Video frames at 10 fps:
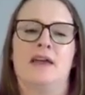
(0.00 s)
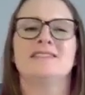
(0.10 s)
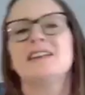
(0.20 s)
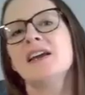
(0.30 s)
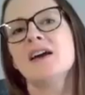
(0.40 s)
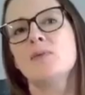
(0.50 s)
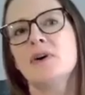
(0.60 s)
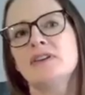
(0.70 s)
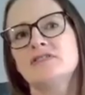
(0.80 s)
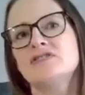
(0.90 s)
And today I
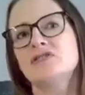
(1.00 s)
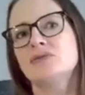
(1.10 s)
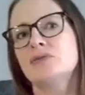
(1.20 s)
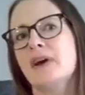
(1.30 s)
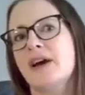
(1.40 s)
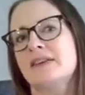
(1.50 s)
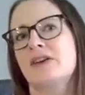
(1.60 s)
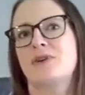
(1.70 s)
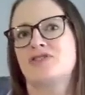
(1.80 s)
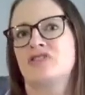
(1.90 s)
want to ask
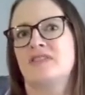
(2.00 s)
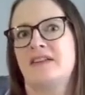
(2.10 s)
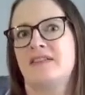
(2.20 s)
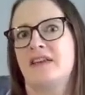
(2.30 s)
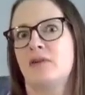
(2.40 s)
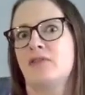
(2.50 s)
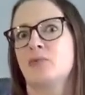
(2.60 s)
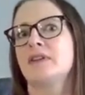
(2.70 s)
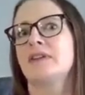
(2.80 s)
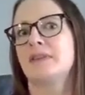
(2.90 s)
a question that
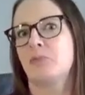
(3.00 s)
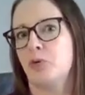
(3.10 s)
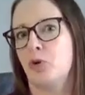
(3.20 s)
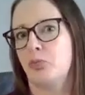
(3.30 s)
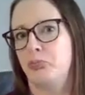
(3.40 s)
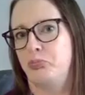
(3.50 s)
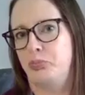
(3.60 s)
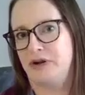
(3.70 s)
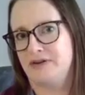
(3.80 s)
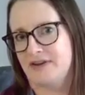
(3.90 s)
sounds really simple,
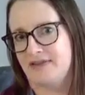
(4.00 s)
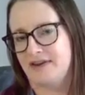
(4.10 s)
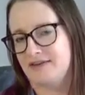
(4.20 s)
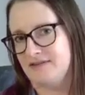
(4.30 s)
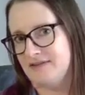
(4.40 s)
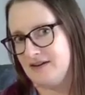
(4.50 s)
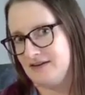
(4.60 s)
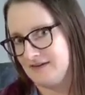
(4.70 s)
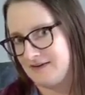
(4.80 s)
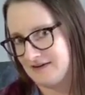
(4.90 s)
but I think it
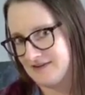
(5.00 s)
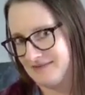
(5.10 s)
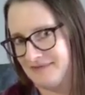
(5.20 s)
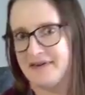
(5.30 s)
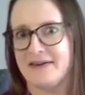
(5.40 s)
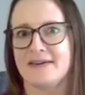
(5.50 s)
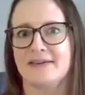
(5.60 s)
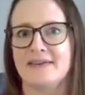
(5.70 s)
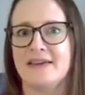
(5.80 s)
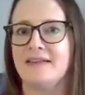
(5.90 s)
isn't.
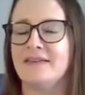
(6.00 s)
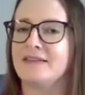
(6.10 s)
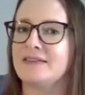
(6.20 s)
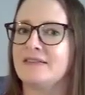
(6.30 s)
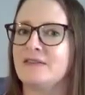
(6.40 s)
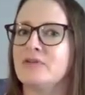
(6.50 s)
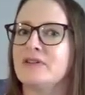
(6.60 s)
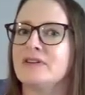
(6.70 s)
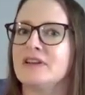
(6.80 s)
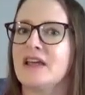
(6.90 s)
Is
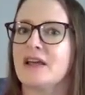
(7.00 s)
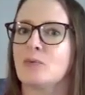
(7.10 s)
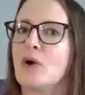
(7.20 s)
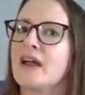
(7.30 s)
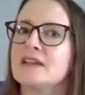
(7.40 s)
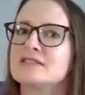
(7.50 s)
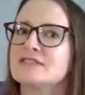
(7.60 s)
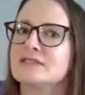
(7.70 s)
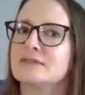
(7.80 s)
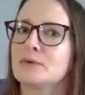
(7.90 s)
accessibility a right
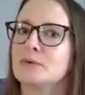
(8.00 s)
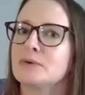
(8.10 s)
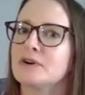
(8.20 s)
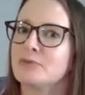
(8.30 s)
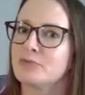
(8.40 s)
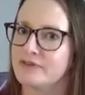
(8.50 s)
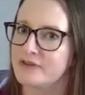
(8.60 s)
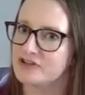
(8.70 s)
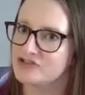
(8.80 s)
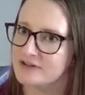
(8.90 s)
or a
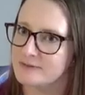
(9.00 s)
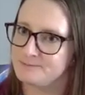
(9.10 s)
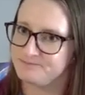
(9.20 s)
privilege?